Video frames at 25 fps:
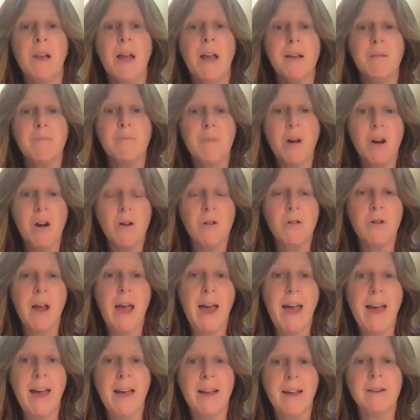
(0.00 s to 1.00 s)
like my own
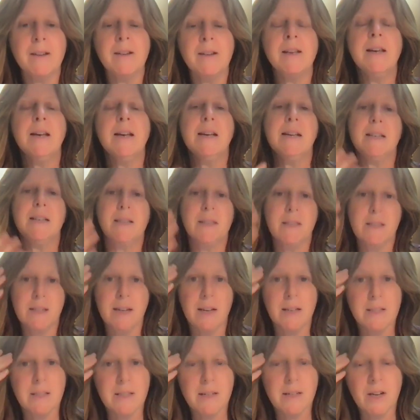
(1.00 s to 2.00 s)
hand is an
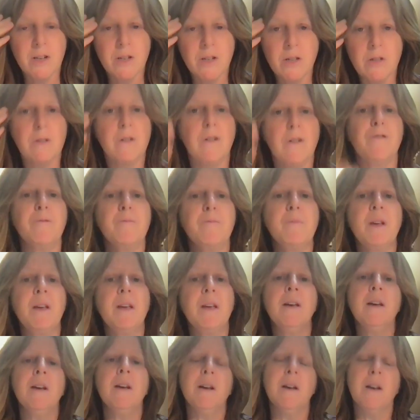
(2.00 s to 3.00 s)
extension of
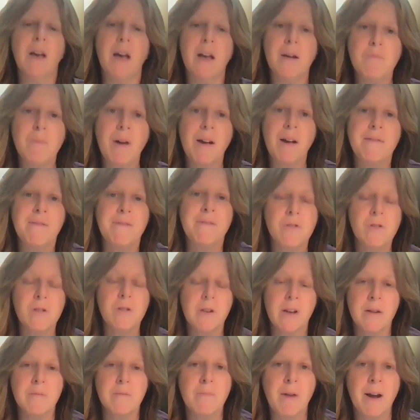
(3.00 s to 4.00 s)
me, and my
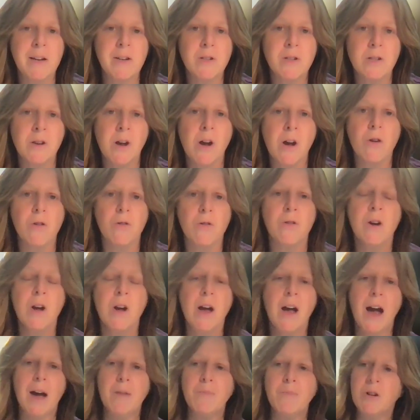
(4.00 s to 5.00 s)
foot and my toe.
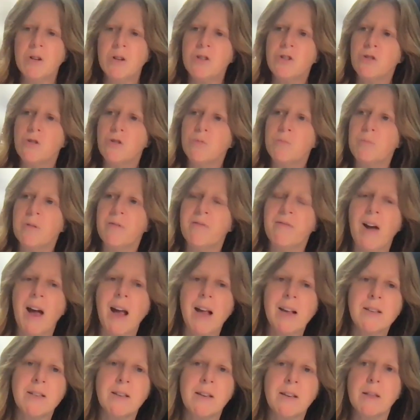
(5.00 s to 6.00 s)
I'm not
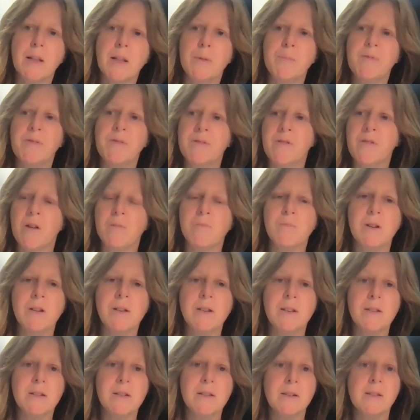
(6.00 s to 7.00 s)
supervising them from a
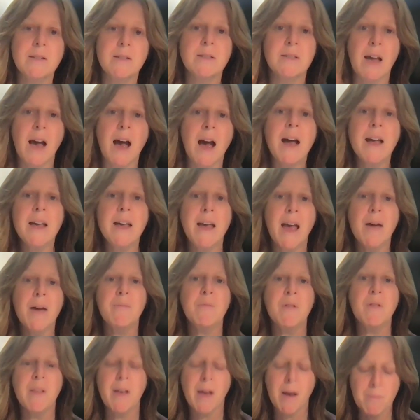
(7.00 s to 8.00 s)
distance. I
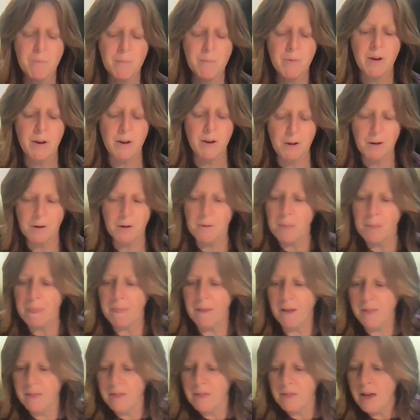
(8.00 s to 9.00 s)
am them,
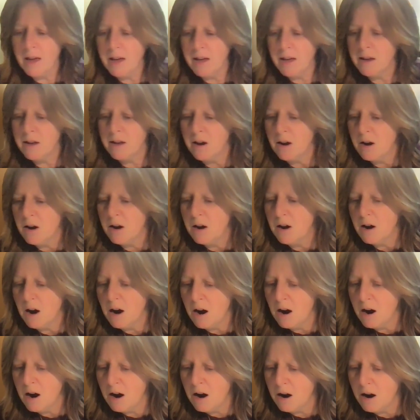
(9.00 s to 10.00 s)
and they
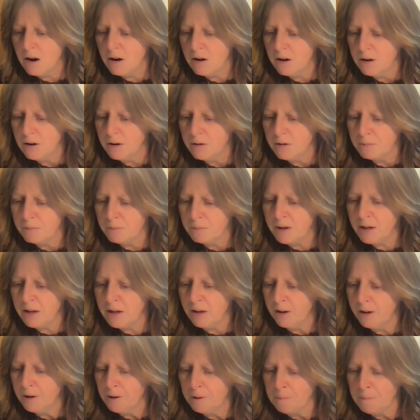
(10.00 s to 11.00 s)
are
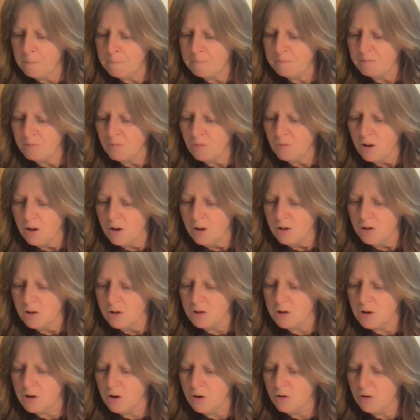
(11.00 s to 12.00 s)
me.
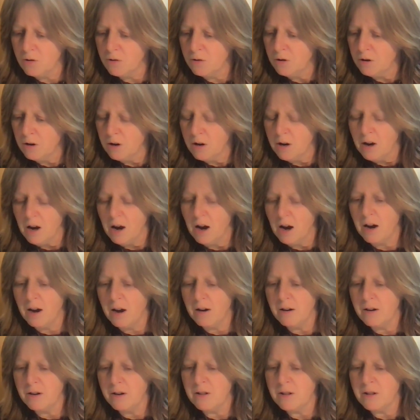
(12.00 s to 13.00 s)
So
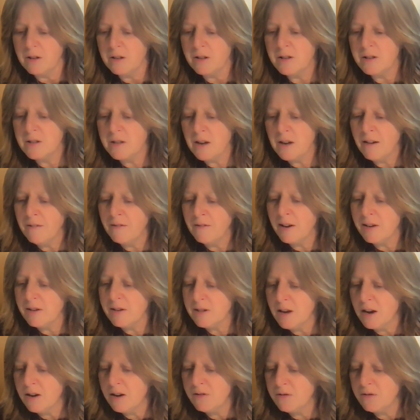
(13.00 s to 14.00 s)
the
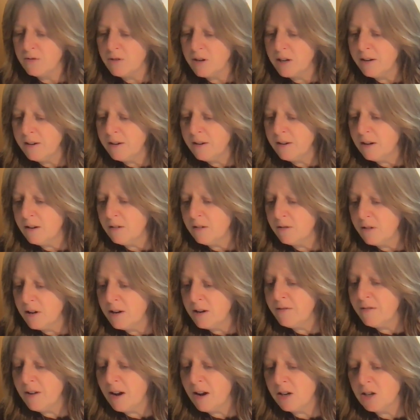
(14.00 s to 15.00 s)
tzavas
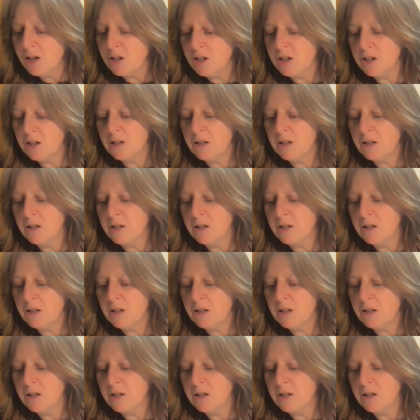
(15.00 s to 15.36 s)
rivash,